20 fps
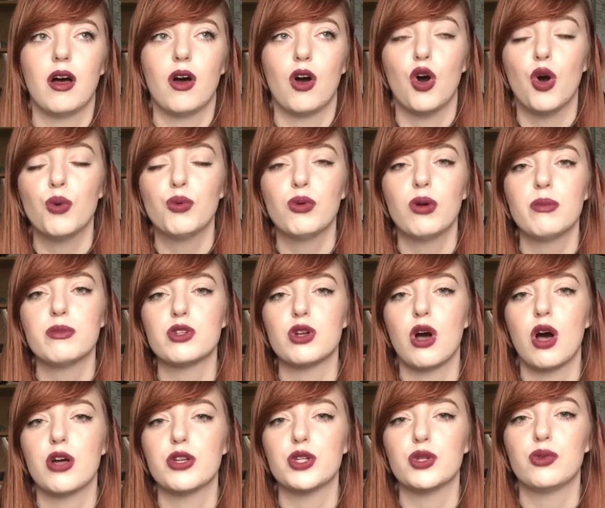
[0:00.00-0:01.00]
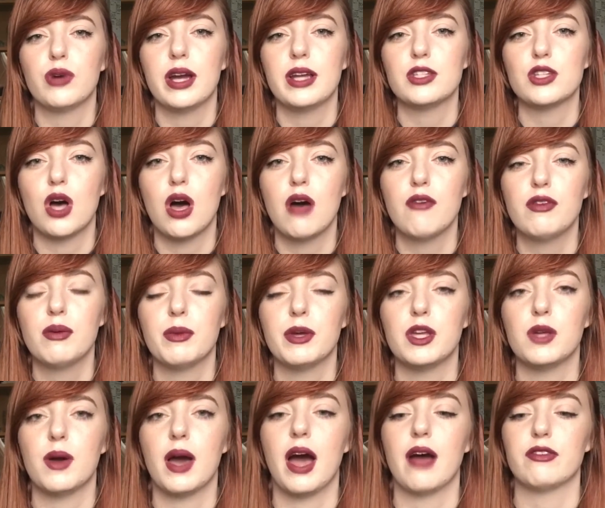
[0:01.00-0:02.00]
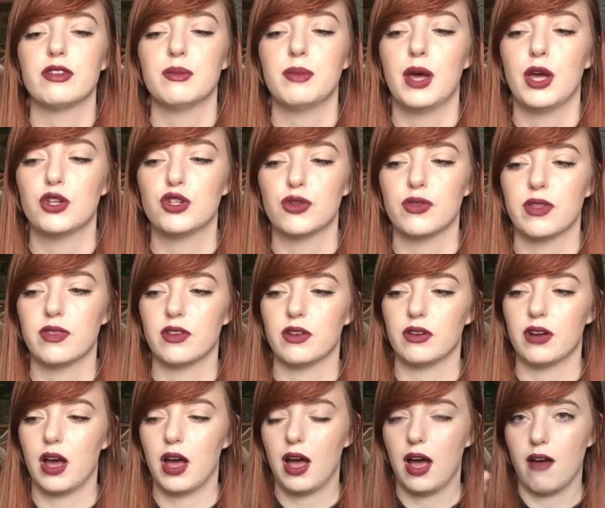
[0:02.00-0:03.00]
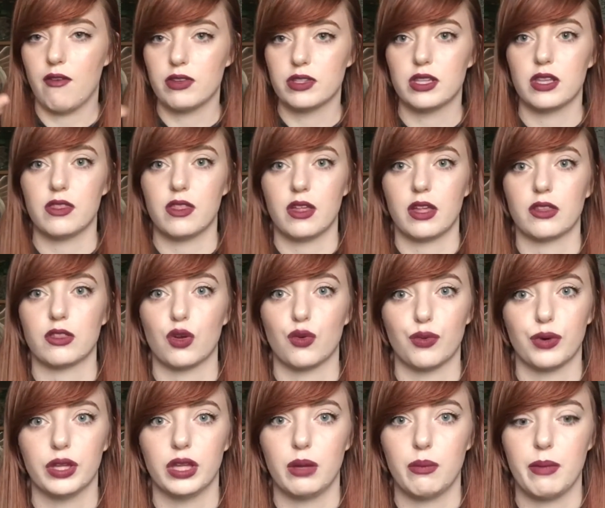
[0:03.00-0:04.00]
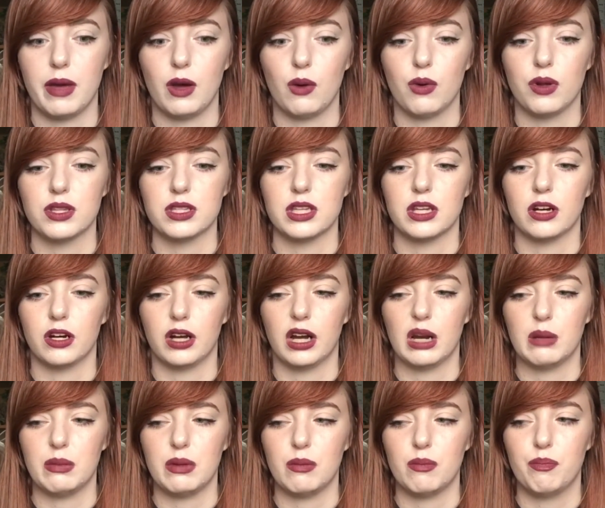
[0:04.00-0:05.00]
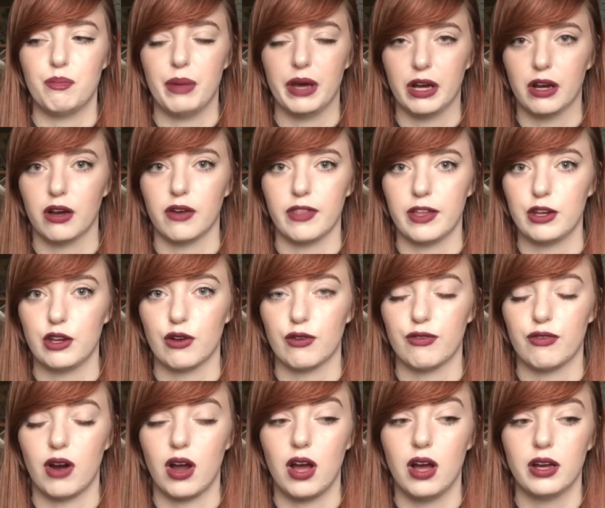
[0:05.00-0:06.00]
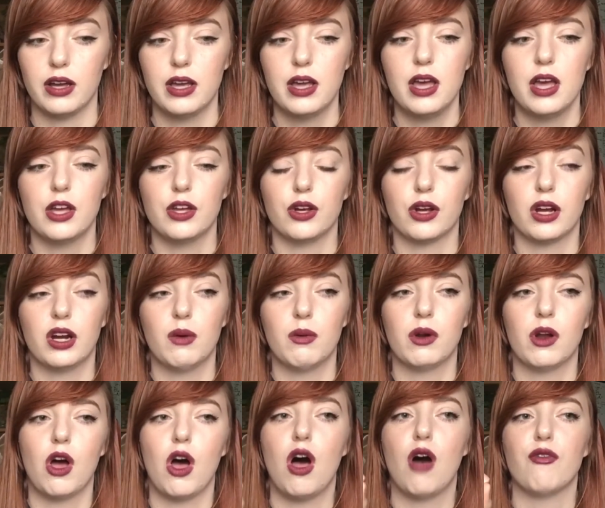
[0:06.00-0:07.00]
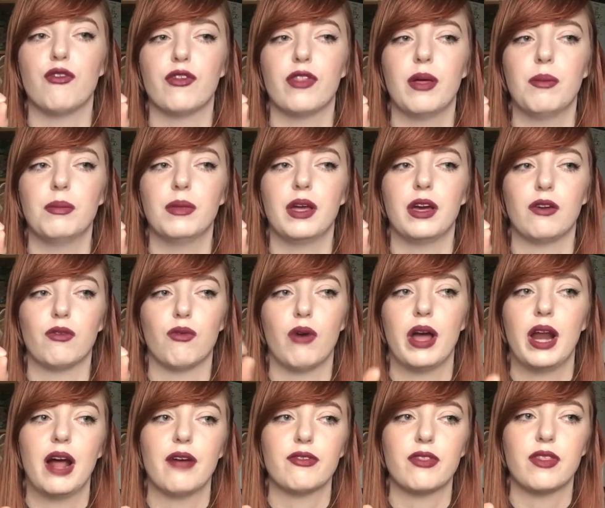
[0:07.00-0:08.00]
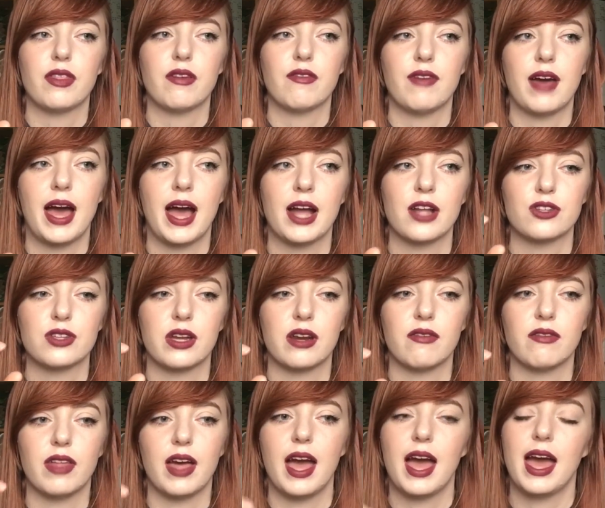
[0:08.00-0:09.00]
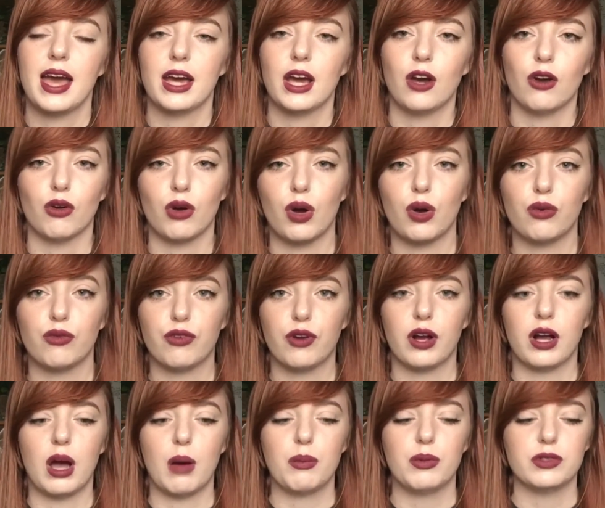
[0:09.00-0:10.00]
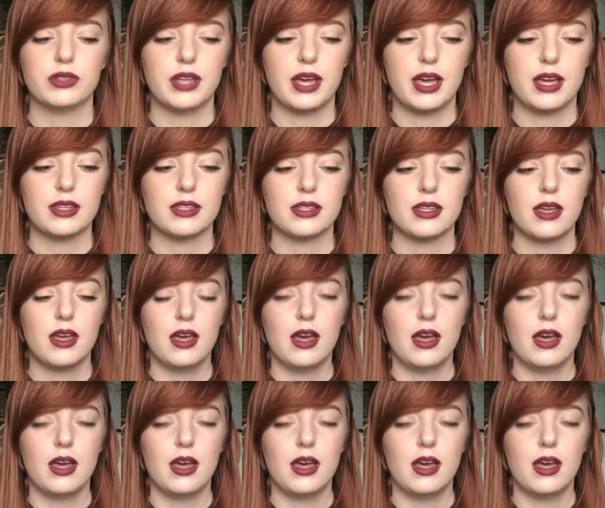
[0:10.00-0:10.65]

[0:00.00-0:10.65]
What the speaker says: Hornworms are also great to offer, but you have to make sure that they're not obviously the really big ones that are going to be bigger than your frog. You're going to want to offer them right after they've hatched out of the egg and grown for a couple days.